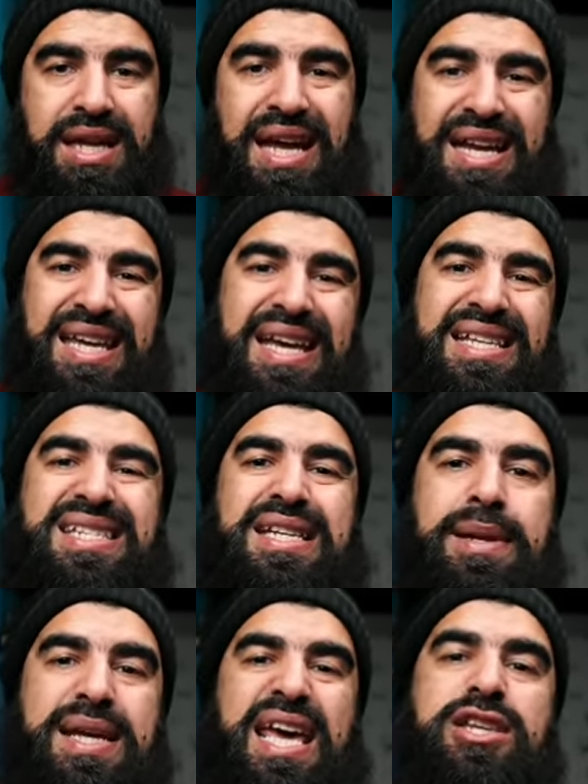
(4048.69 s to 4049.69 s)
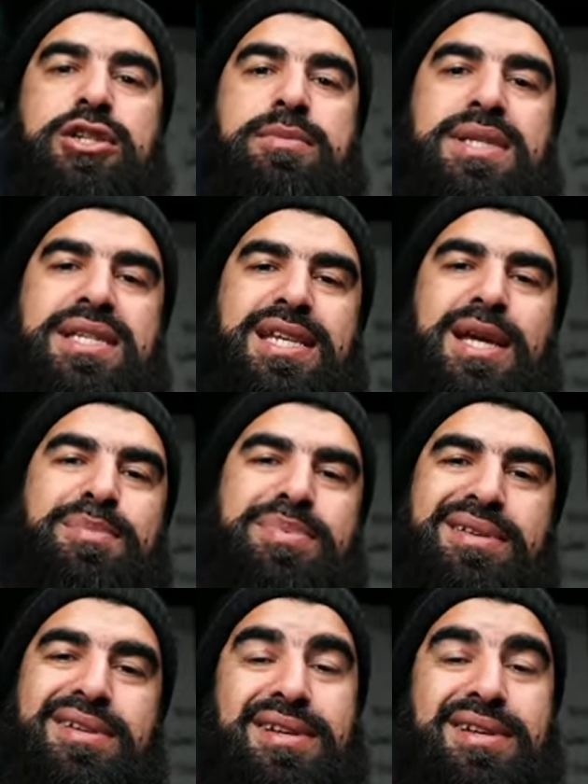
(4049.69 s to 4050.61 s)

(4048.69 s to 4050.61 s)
and get a stamp, like a HMC stamp.